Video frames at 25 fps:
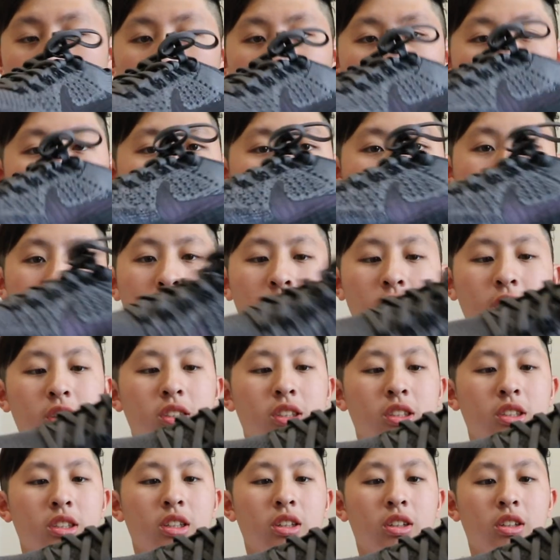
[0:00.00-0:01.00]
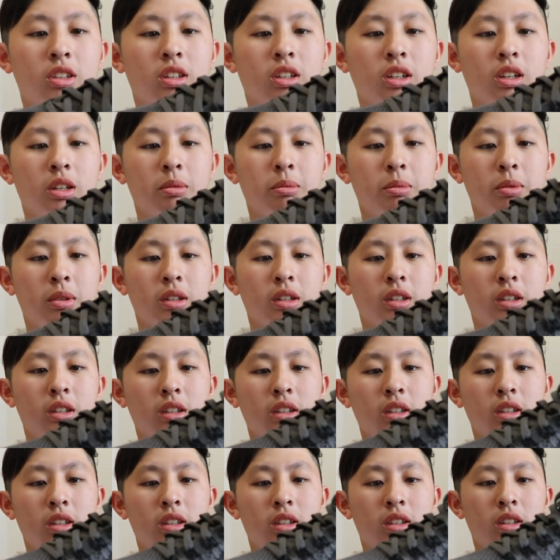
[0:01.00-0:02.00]
don't know if you guys can see or not, but
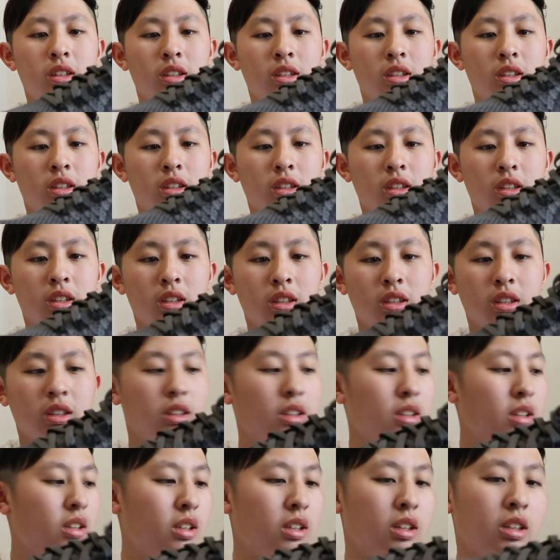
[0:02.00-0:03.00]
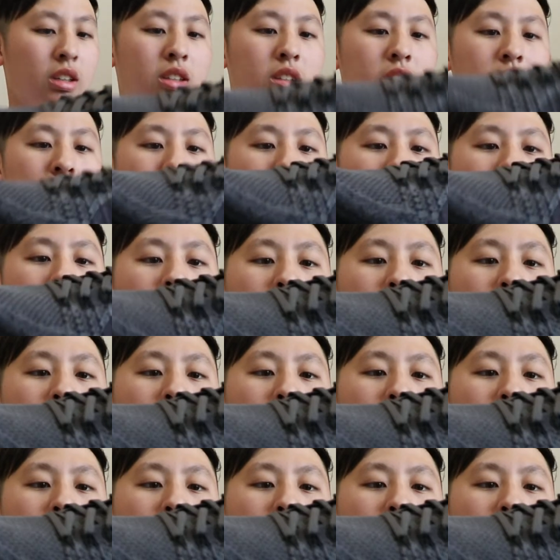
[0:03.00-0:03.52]
it's